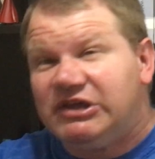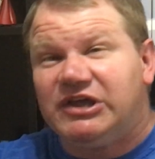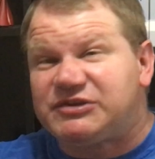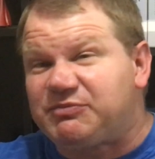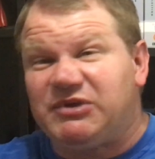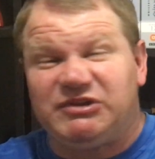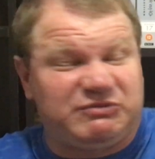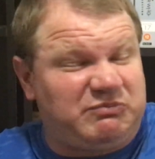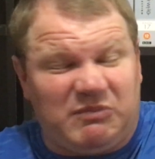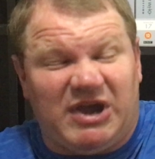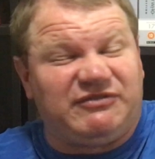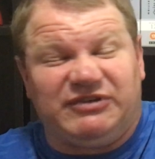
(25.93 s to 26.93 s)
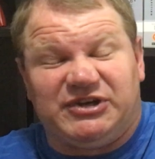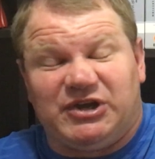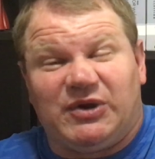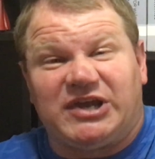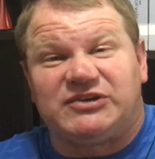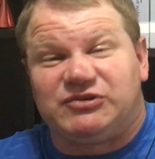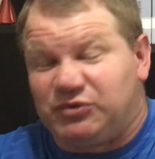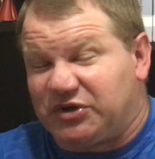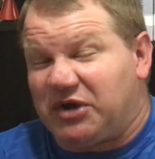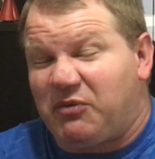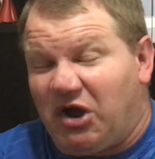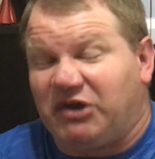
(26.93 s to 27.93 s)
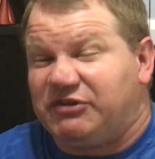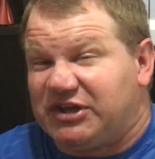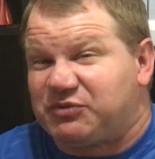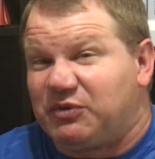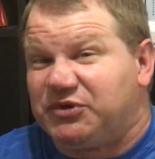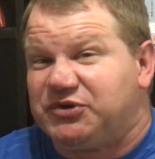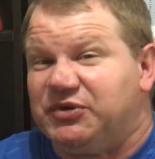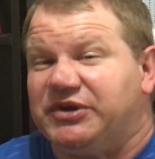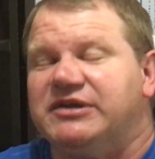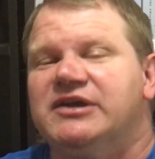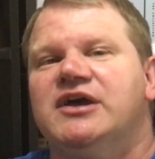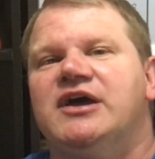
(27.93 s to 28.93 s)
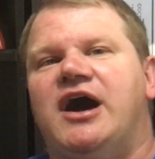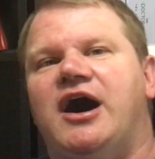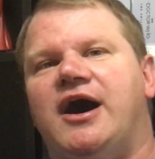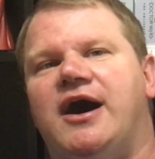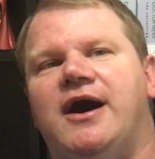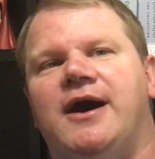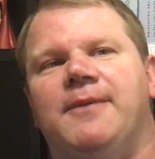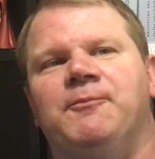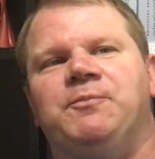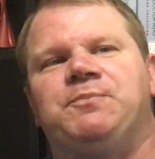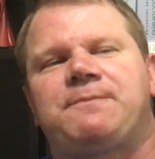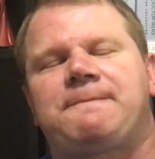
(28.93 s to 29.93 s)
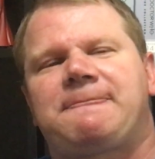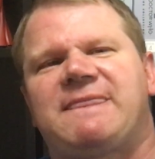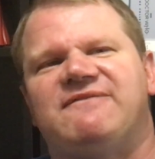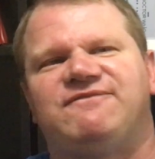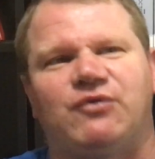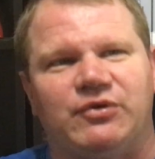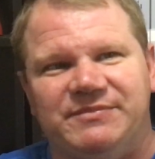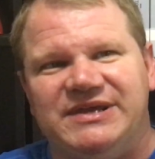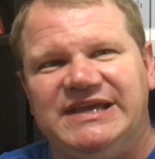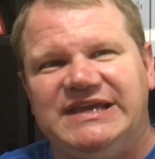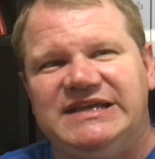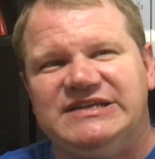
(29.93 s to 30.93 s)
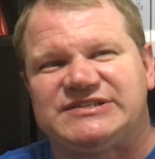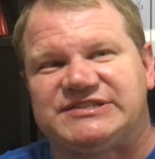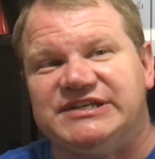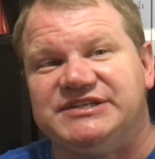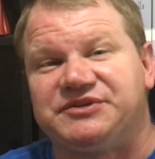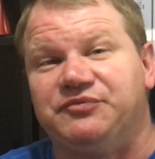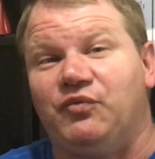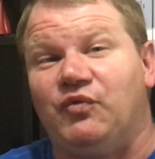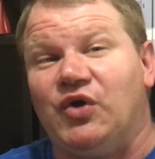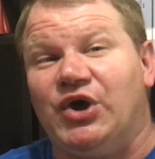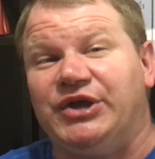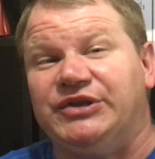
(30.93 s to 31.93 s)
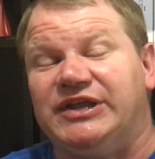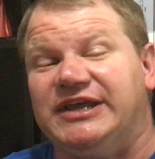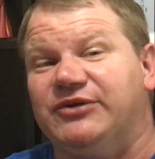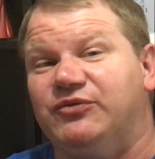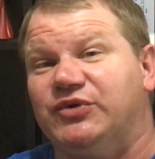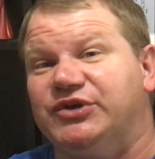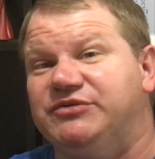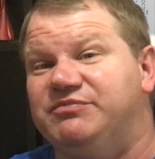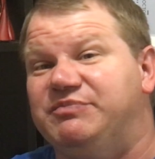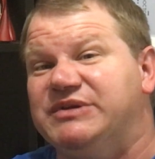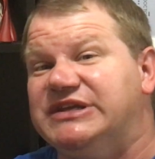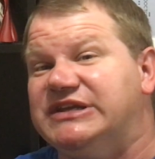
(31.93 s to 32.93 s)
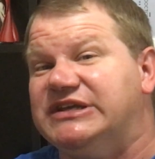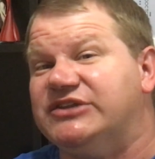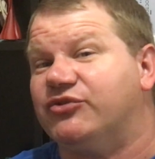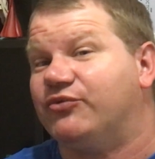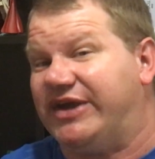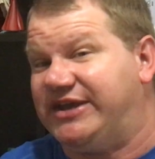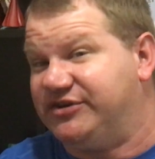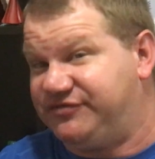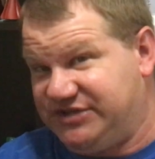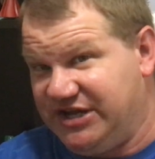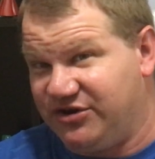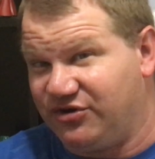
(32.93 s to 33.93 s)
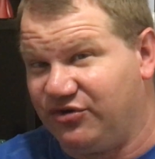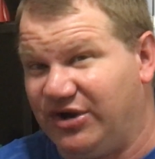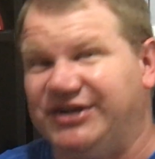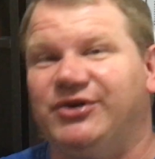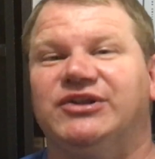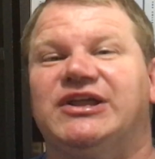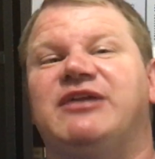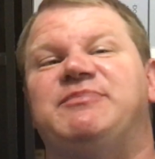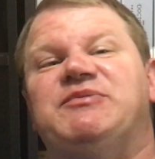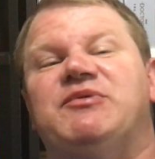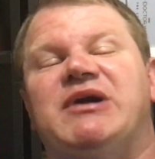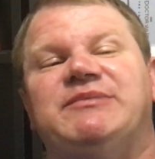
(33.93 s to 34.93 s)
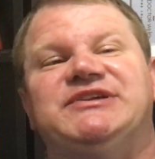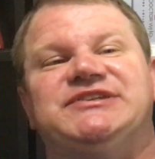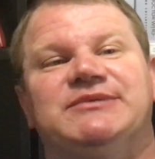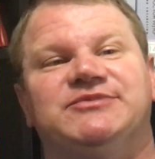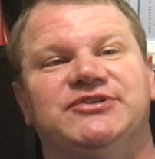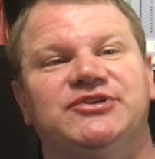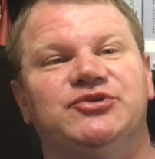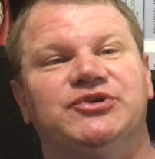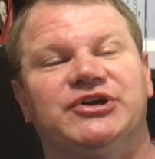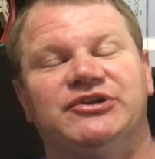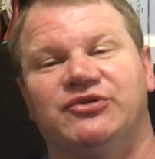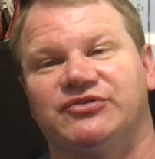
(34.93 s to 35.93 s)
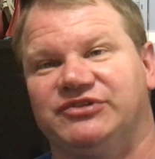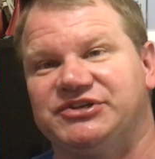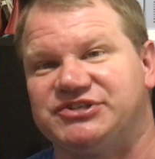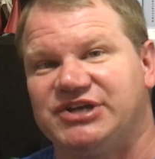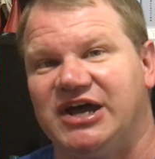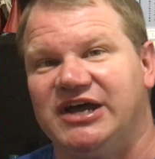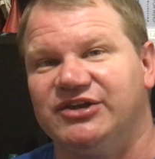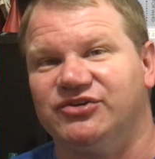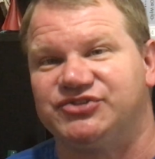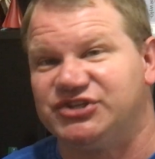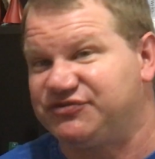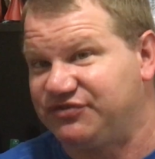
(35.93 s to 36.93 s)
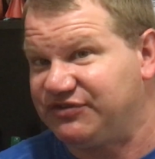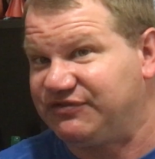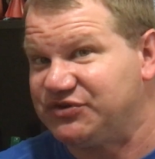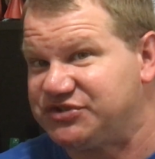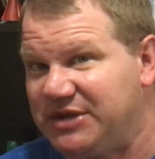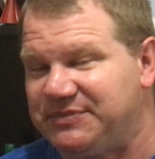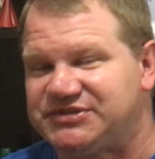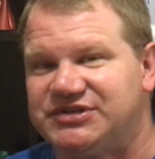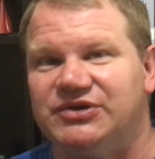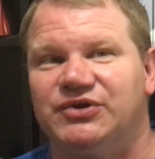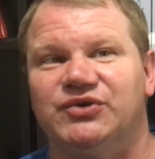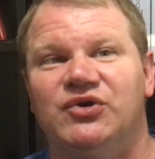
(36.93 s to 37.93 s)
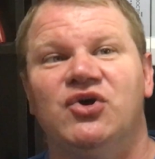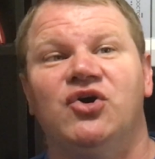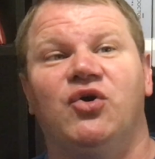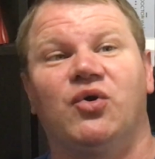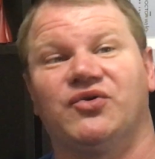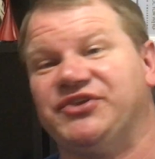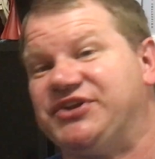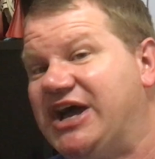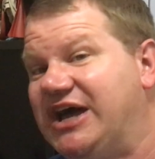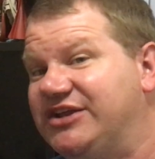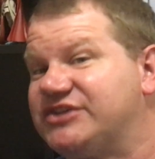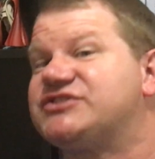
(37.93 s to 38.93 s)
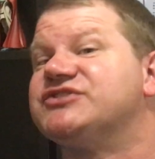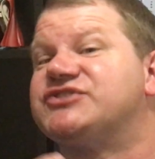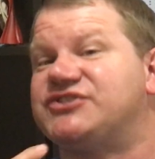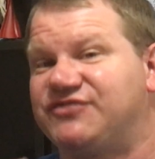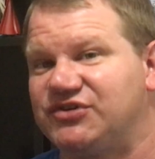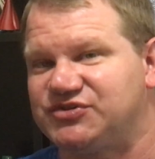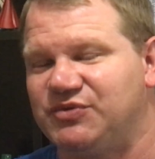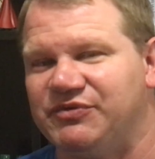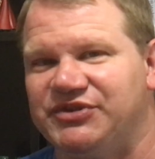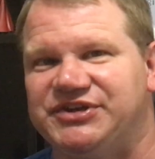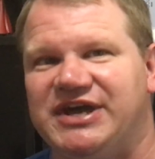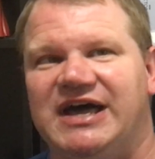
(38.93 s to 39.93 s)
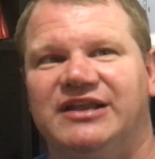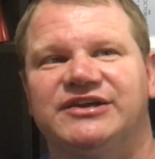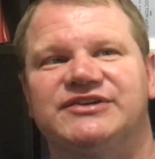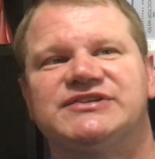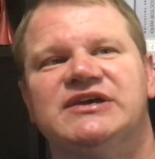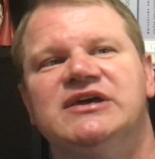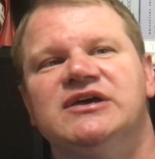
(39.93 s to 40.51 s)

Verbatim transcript: it's, it's my video, I can do what I want, and that's what we're doing. Um, for me, season one, it would be The Reign of Terror. I know a lot of people might be tempted to do an Unearthly Child just for the first episode, or the Daleks, because it's the first one with the Daleks.